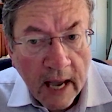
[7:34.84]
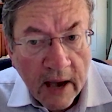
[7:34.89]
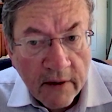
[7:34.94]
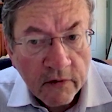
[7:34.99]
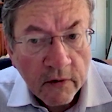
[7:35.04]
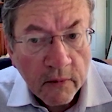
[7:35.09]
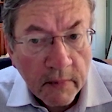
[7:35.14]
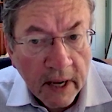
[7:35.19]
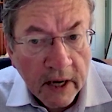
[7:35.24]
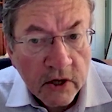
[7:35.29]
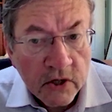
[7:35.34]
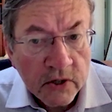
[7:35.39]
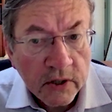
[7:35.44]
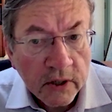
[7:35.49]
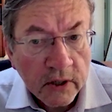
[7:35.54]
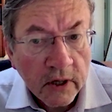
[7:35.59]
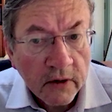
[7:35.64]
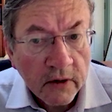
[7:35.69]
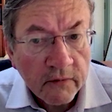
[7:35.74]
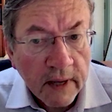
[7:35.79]

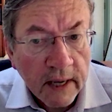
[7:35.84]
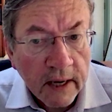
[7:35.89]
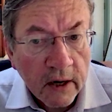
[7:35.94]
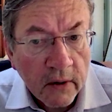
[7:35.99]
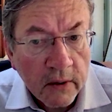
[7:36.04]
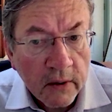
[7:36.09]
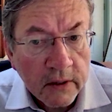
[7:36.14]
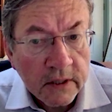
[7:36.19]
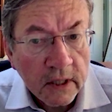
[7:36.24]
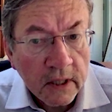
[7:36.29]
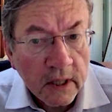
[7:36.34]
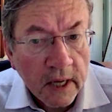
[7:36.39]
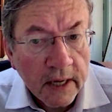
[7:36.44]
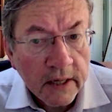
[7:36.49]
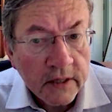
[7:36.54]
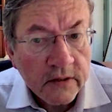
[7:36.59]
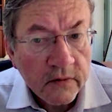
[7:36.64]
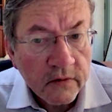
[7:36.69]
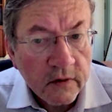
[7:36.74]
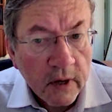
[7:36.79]
affirmation of NATO as an
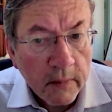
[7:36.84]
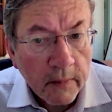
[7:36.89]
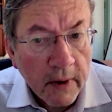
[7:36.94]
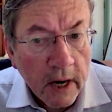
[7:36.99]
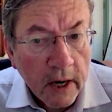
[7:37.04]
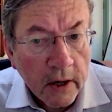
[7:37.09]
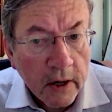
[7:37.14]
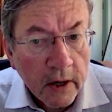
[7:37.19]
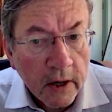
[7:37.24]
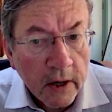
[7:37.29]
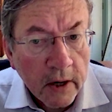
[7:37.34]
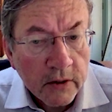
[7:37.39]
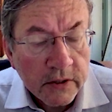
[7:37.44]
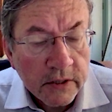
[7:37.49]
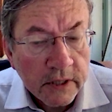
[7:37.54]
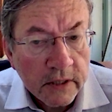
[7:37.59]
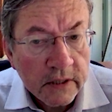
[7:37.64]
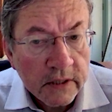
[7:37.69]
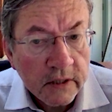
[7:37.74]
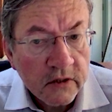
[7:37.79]
alliance of
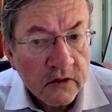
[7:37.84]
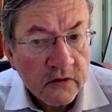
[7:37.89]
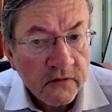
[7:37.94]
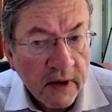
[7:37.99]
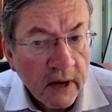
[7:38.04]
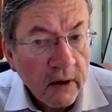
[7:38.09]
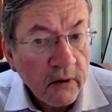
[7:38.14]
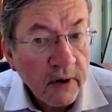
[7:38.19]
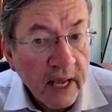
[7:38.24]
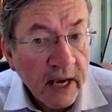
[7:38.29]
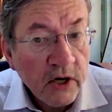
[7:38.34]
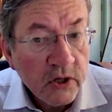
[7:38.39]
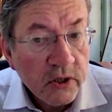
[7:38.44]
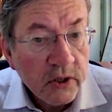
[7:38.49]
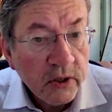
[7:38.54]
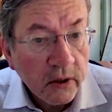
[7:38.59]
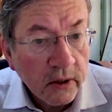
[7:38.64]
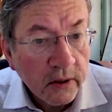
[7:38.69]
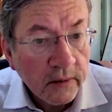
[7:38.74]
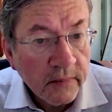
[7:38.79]
democracies is
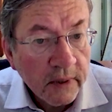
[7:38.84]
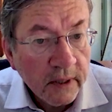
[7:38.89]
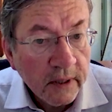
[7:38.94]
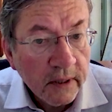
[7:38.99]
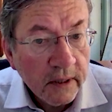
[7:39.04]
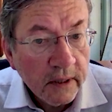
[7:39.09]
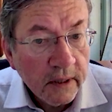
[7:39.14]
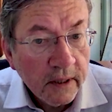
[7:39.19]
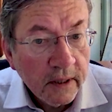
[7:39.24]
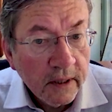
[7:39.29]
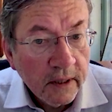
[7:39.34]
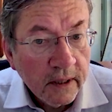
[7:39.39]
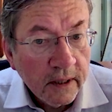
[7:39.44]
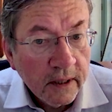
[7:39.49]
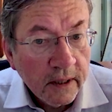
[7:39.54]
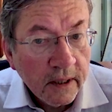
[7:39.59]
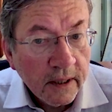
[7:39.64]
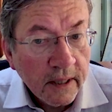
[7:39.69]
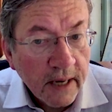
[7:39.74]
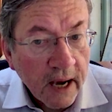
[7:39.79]
foundational
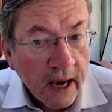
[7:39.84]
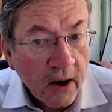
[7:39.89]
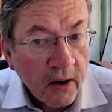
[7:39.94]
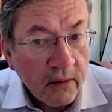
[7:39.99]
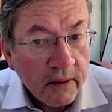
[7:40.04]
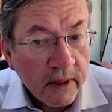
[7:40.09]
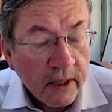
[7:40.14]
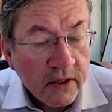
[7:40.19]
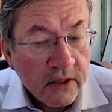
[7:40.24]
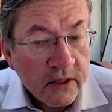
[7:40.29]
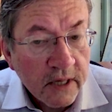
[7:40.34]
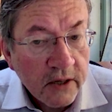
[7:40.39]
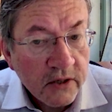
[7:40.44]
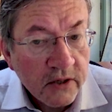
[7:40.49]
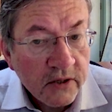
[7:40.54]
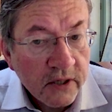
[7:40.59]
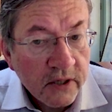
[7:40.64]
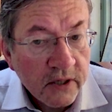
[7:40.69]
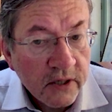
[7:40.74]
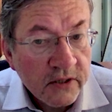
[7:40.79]
now. It's
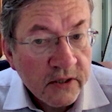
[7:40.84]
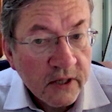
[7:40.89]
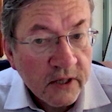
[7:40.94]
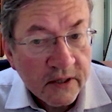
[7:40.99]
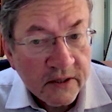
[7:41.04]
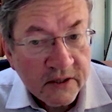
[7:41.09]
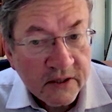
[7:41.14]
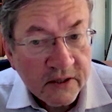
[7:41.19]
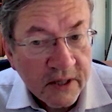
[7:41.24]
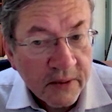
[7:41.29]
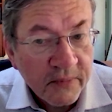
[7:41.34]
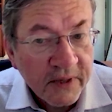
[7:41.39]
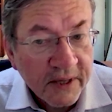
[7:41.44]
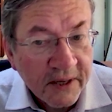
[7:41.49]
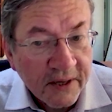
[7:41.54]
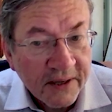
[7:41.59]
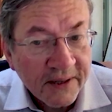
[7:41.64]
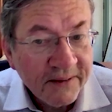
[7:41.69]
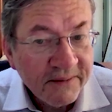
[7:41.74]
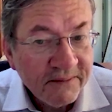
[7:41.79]
not just
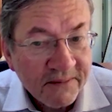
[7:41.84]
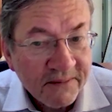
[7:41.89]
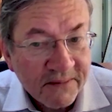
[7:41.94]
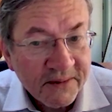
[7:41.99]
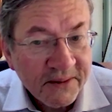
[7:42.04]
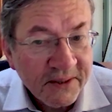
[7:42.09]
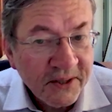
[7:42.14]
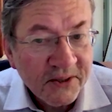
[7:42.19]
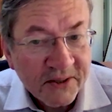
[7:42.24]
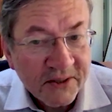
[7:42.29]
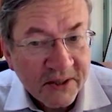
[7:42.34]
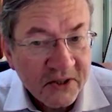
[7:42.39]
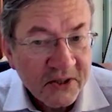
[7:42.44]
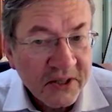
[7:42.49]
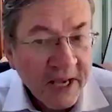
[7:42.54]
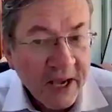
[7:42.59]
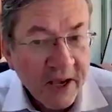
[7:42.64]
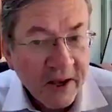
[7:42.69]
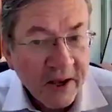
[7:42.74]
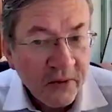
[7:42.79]
something just
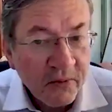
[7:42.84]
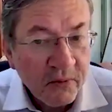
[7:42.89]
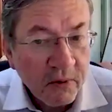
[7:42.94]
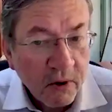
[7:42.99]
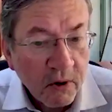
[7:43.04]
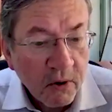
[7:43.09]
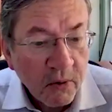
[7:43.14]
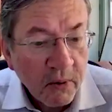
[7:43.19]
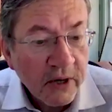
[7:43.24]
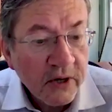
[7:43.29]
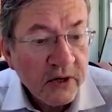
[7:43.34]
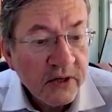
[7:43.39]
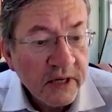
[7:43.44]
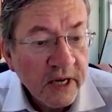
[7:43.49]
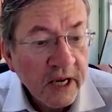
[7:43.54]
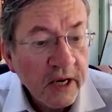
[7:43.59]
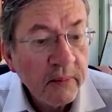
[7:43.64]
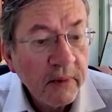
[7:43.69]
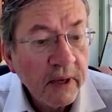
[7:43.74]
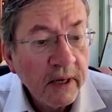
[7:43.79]
to say in a throwaway
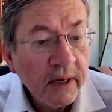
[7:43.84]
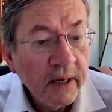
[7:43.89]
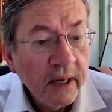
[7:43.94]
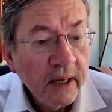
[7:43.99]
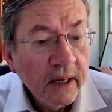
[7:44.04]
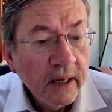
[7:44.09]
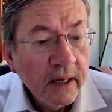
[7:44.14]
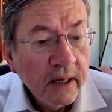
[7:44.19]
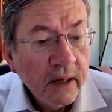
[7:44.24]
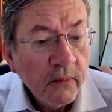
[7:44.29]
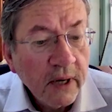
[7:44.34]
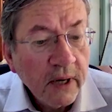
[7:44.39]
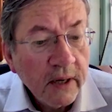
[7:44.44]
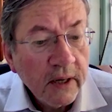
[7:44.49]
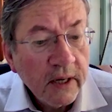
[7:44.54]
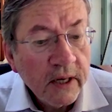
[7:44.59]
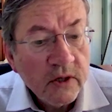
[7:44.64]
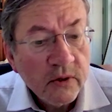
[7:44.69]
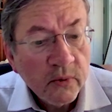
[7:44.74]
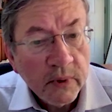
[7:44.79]
statement.
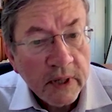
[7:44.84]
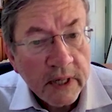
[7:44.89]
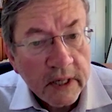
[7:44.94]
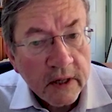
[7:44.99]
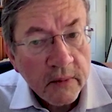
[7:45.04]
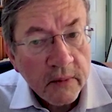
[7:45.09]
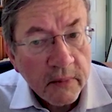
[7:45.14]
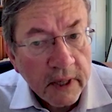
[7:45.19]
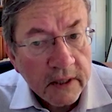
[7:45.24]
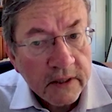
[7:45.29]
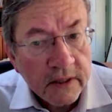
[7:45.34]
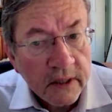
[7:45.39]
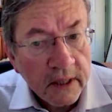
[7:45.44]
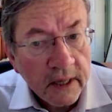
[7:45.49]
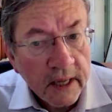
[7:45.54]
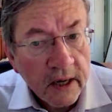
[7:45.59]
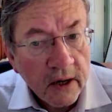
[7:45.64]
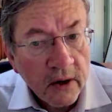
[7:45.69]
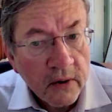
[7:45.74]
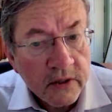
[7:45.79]
We need to recommit
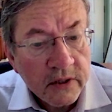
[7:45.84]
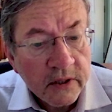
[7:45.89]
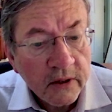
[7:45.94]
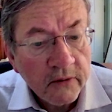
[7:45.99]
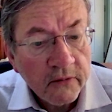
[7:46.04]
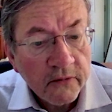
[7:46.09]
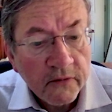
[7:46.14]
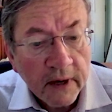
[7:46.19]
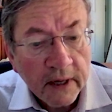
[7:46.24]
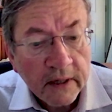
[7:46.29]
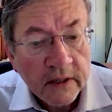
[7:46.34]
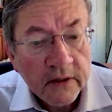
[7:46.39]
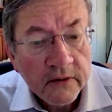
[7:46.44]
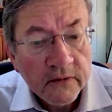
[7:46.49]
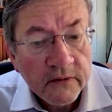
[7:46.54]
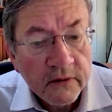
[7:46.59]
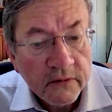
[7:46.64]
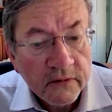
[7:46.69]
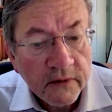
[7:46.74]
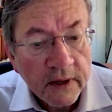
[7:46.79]
to NATO as an
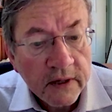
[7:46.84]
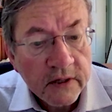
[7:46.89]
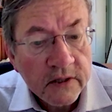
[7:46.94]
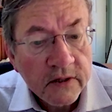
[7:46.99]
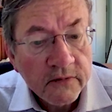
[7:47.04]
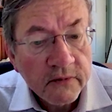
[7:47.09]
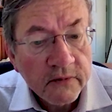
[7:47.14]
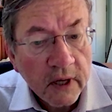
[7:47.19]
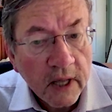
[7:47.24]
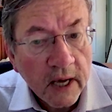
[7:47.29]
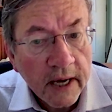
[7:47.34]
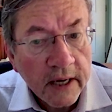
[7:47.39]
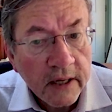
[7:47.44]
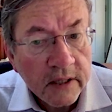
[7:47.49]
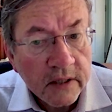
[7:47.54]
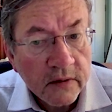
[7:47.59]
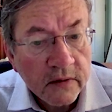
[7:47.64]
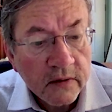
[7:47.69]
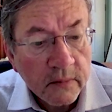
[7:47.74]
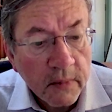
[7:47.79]
effective defensive
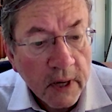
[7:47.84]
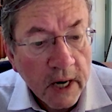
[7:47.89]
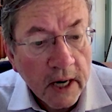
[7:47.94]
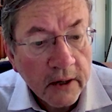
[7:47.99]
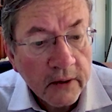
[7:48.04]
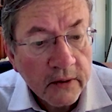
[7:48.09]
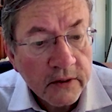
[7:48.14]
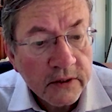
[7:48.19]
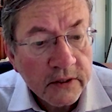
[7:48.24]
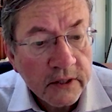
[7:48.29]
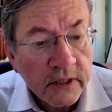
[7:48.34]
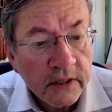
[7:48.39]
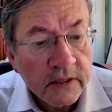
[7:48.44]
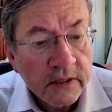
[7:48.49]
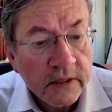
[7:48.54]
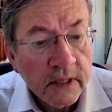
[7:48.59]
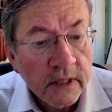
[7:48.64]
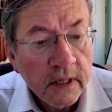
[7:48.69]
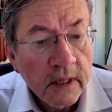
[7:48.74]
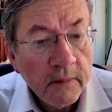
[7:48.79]
alliance of
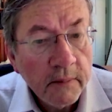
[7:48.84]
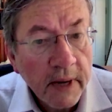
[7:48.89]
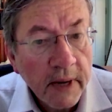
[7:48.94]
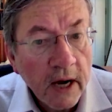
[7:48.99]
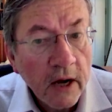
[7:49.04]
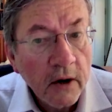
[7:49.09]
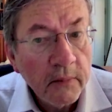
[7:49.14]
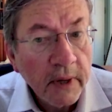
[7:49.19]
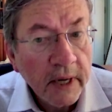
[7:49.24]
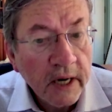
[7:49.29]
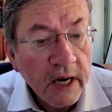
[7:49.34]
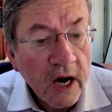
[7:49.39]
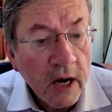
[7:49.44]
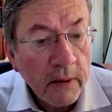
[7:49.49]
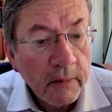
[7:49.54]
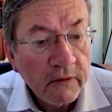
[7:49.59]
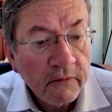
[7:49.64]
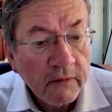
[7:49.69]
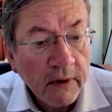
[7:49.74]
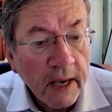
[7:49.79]
democracies bound by
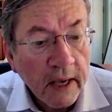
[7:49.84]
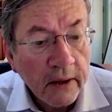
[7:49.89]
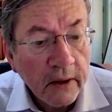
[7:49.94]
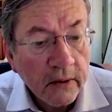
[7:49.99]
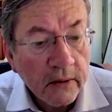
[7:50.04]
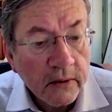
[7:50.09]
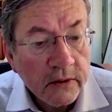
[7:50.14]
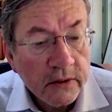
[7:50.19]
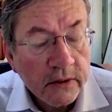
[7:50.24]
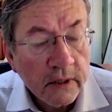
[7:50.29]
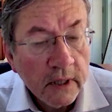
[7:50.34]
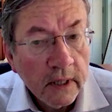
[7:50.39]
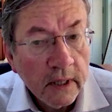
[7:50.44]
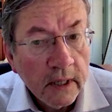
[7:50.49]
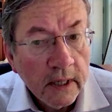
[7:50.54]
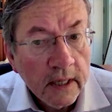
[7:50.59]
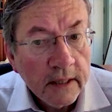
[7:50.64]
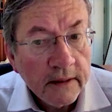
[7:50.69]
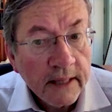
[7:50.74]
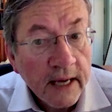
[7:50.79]
common values.
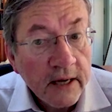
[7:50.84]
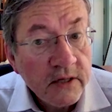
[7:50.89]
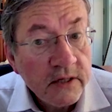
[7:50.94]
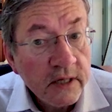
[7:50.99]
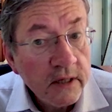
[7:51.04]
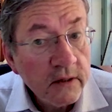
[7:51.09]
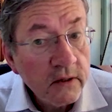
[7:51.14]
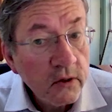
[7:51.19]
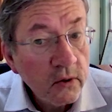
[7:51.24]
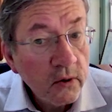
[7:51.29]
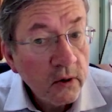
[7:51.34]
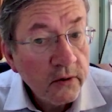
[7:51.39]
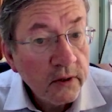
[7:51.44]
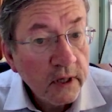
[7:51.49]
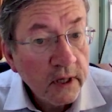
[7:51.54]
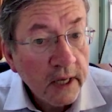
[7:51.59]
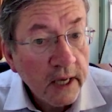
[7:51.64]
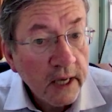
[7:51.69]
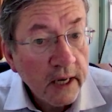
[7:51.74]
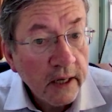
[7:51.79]
That's in the
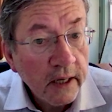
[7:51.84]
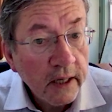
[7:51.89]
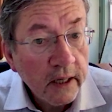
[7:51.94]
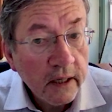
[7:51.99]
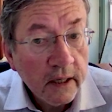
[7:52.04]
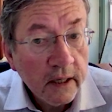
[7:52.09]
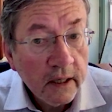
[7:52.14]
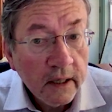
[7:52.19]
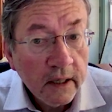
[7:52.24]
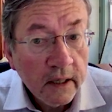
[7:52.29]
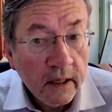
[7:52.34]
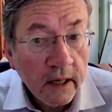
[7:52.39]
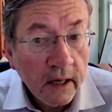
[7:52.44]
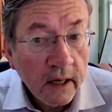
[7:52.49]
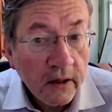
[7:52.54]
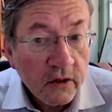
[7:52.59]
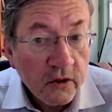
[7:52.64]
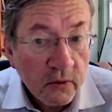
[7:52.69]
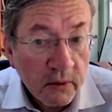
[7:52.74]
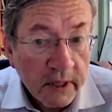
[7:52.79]
North Atlantic
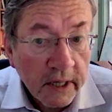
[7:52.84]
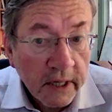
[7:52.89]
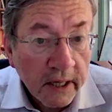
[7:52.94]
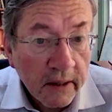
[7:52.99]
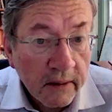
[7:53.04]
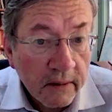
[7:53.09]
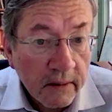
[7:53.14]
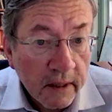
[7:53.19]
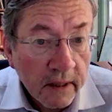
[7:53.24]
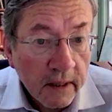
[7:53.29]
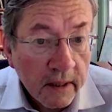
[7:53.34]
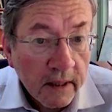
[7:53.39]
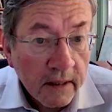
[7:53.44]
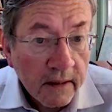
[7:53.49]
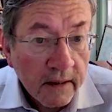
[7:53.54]
Treaty.